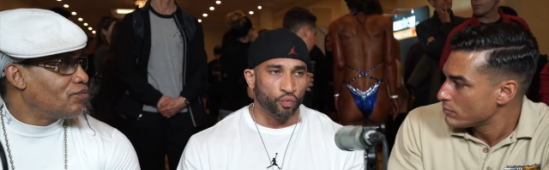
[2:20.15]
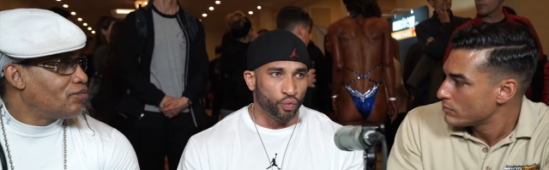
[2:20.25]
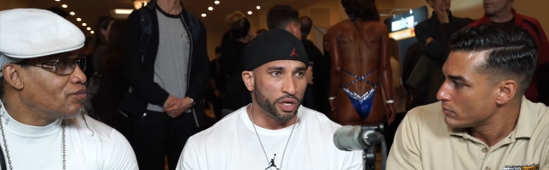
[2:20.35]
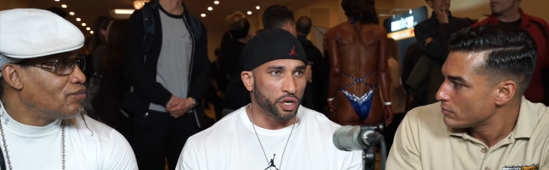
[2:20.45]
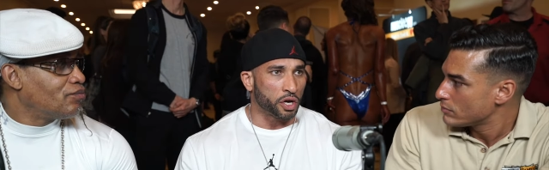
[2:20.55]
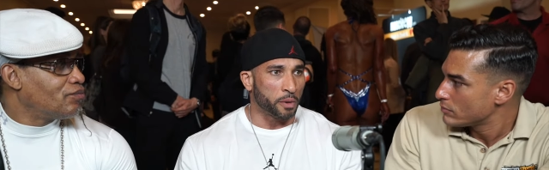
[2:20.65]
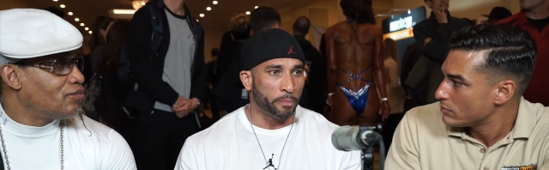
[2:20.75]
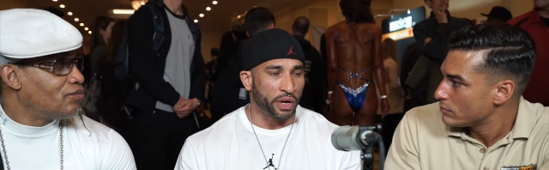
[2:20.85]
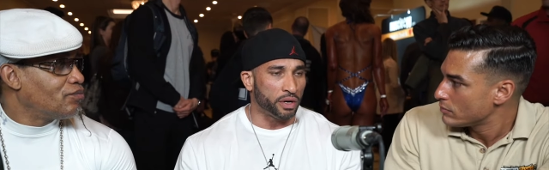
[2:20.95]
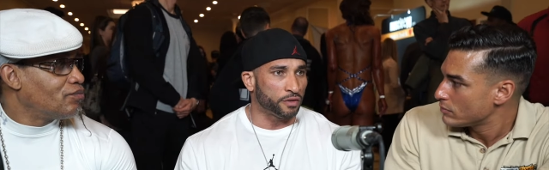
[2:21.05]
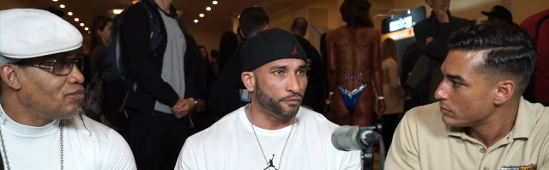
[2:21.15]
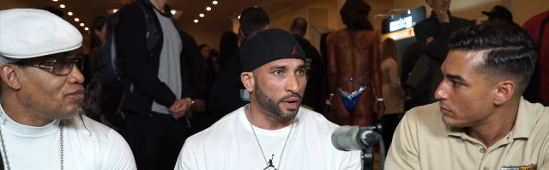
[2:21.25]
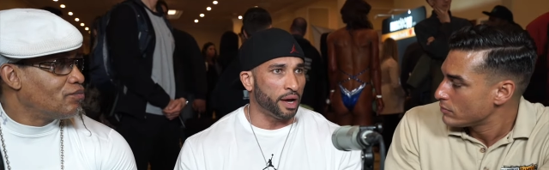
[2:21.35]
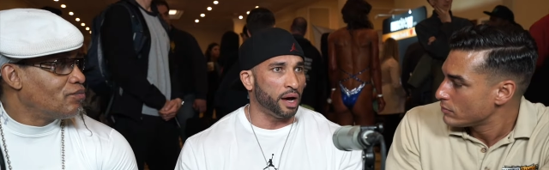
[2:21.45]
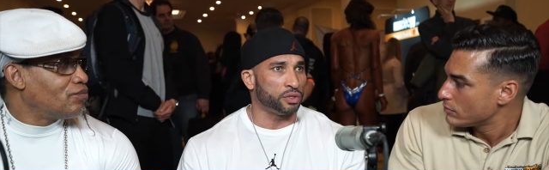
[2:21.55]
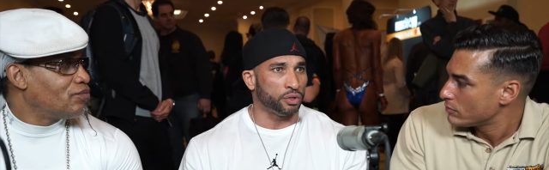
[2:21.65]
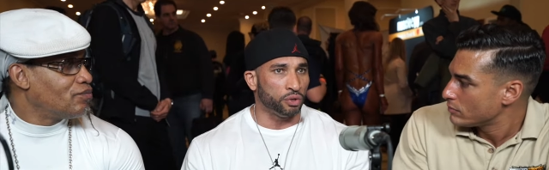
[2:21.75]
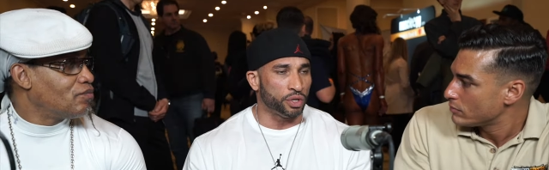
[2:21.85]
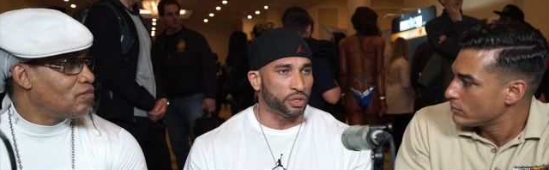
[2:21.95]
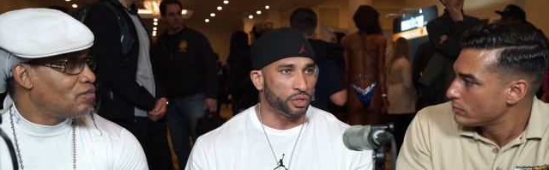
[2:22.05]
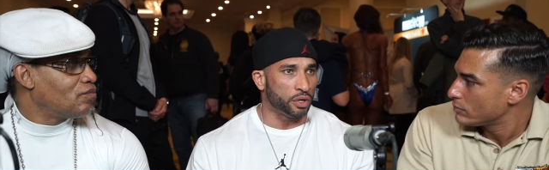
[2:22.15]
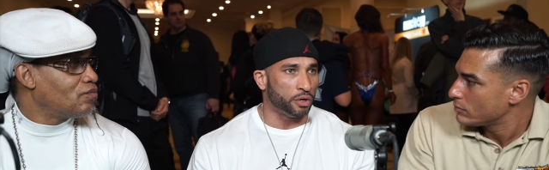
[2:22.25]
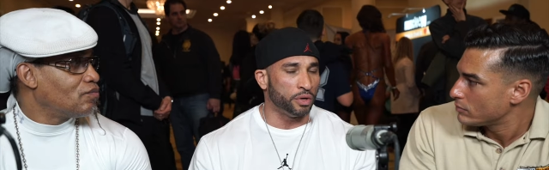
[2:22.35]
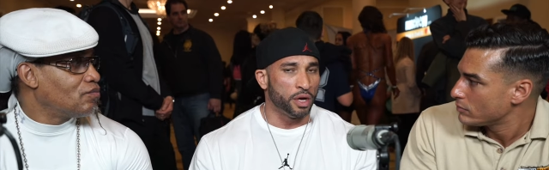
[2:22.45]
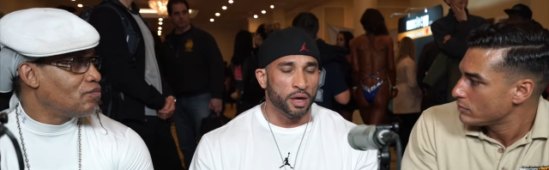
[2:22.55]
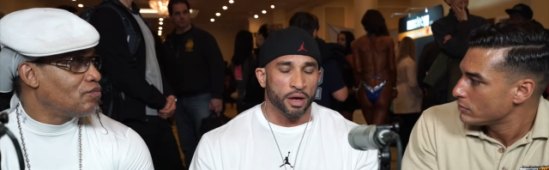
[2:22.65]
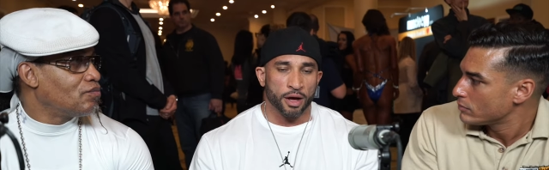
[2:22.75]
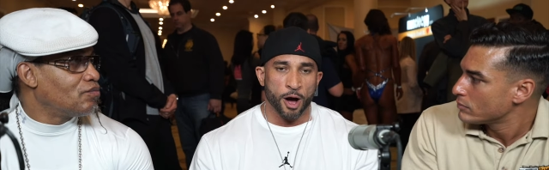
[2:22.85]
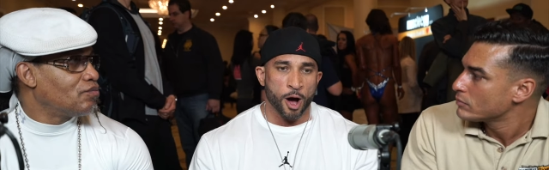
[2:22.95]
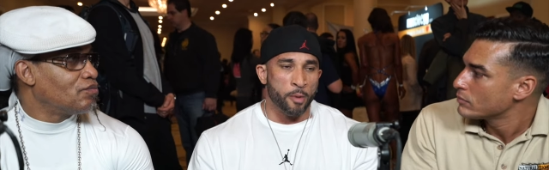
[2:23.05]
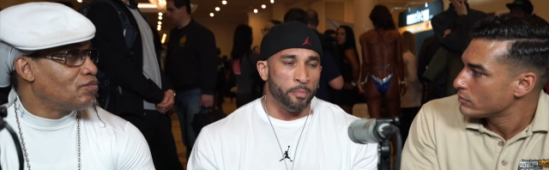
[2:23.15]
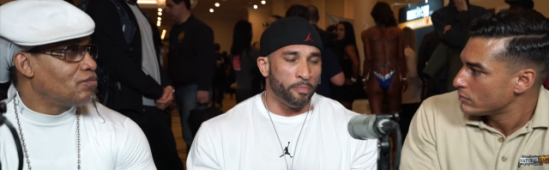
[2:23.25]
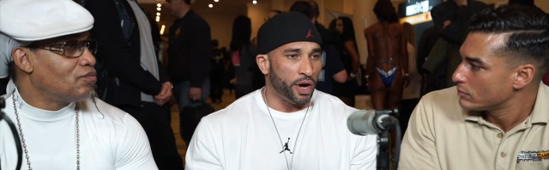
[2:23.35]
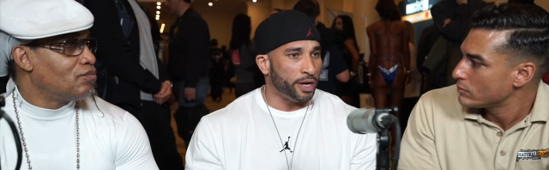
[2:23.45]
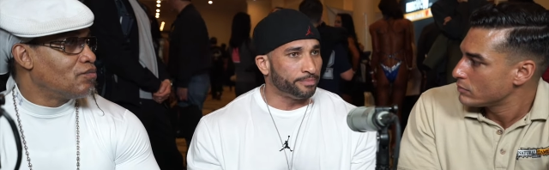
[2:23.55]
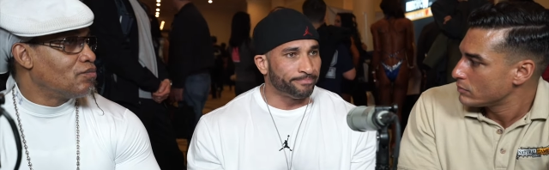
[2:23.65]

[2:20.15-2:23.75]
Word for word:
Speaker 1: Really good competitors fly out to do this show. Awesome. Um, but